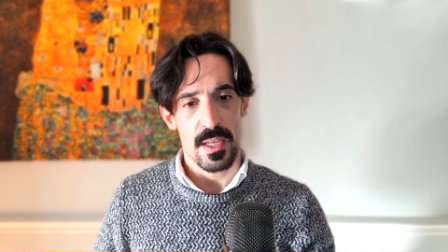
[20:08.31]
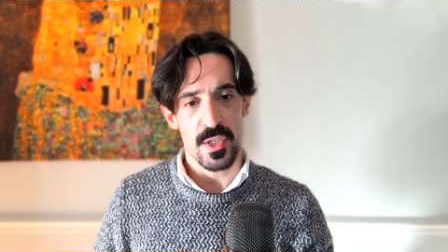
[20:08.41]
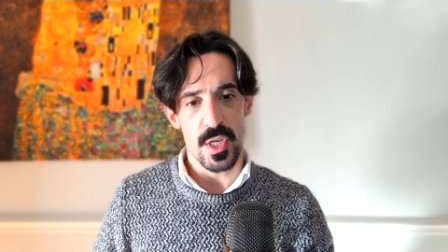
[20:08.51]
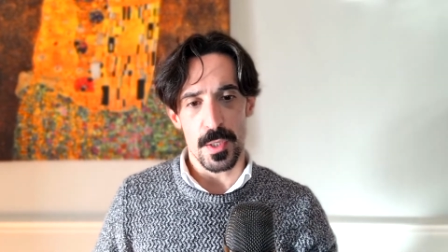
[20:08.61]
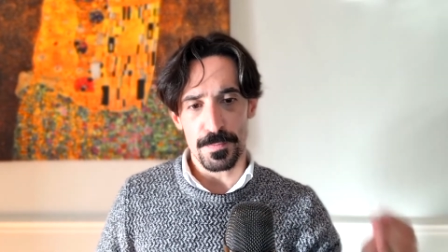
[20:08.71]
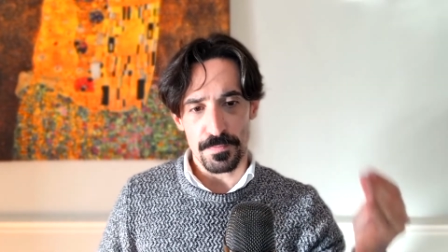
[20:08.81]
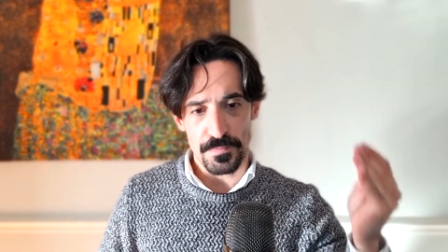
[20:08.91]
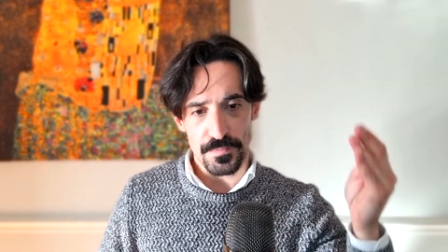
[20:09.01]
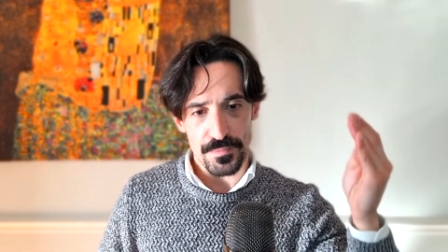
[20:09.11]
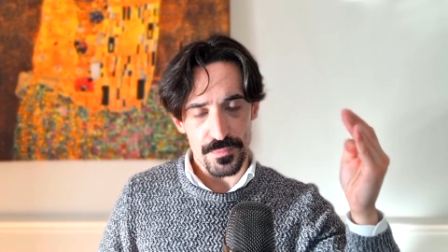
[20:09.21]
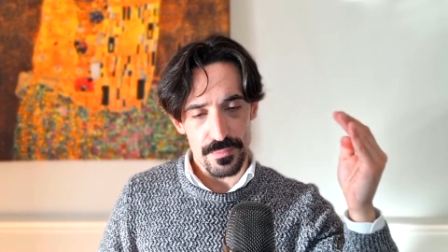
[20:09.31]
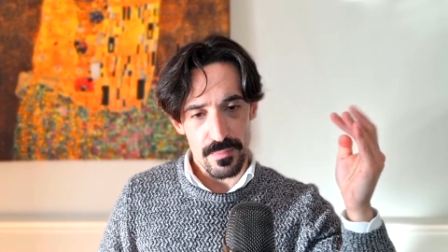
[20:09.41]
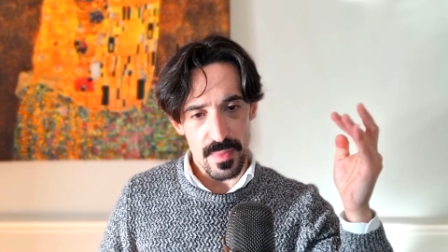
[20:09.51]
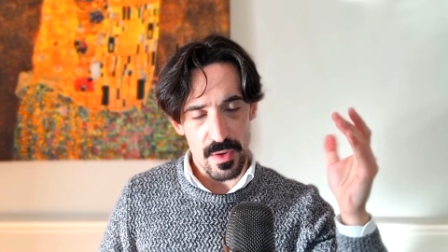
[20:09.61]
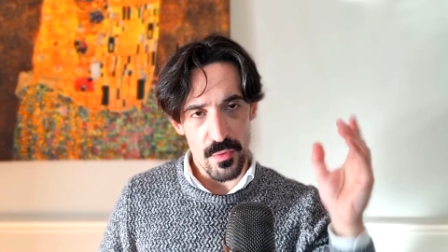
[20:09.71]
So
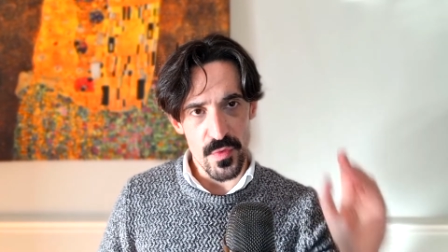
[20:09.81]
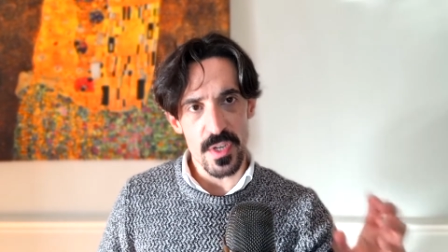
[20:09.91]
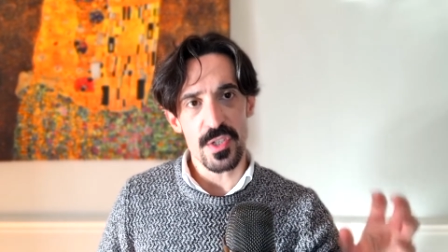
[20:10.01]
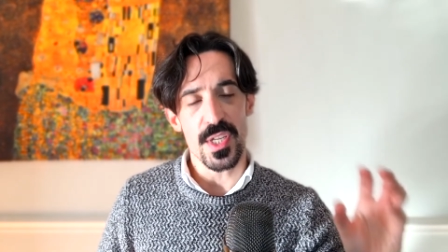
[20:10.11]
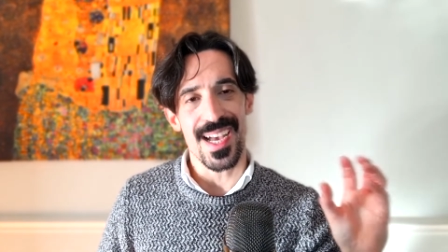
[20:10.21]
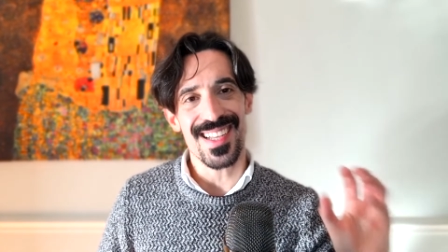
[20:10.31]
first,